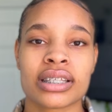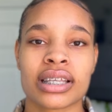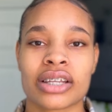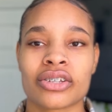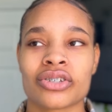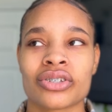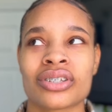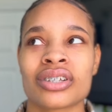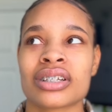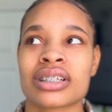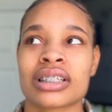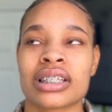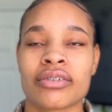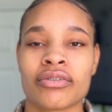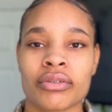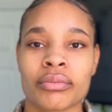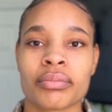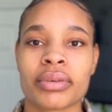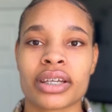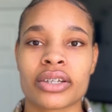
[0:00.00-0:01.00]
I just took
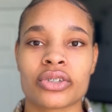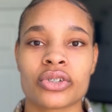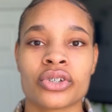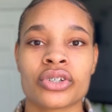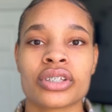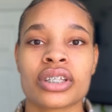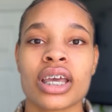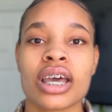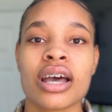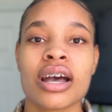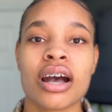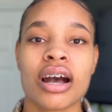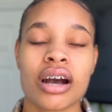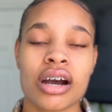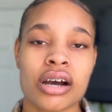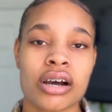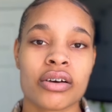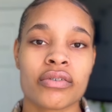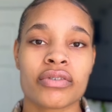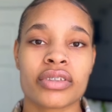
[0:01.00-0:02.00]
different pictures
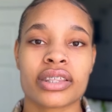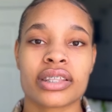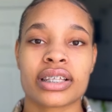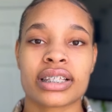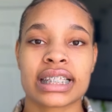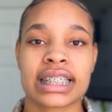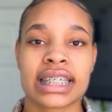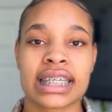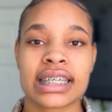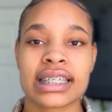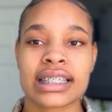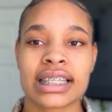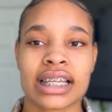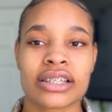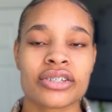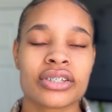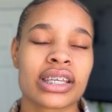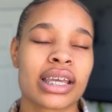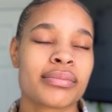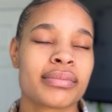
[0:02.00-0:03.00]
of the teas. I
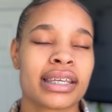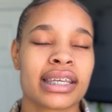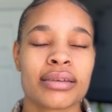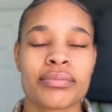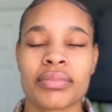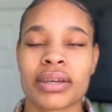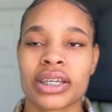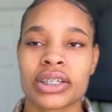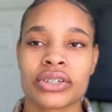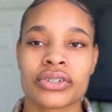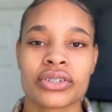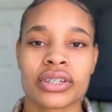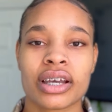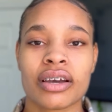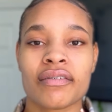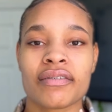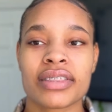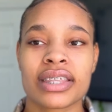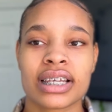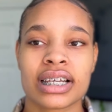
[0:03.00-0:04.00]
just kept taking pictures
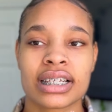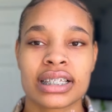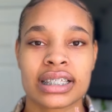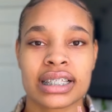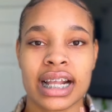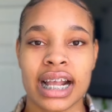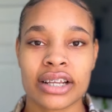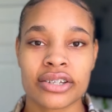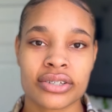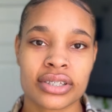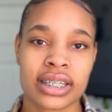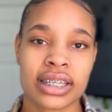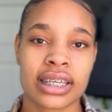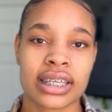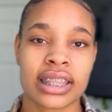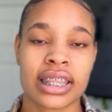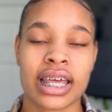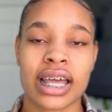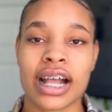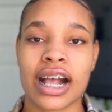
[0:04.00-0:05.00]
of the stash tea
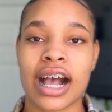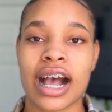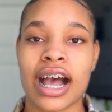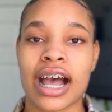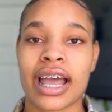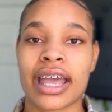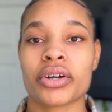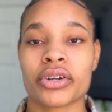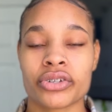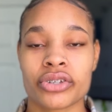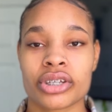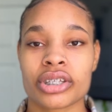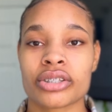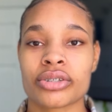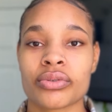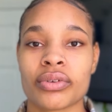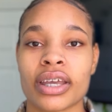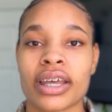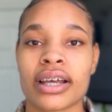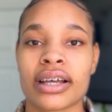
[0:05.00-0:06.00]
that I purchased
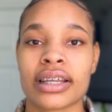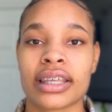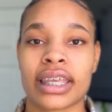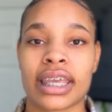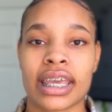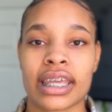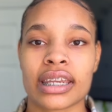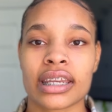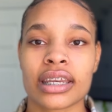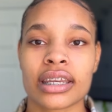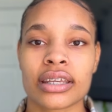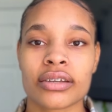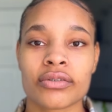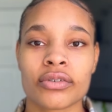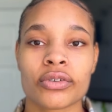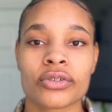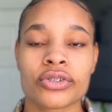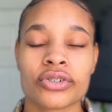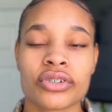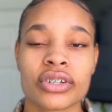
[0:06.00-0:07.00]
to get ungated in
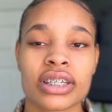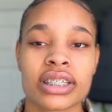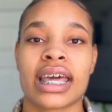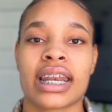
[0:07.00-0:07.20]
groceries.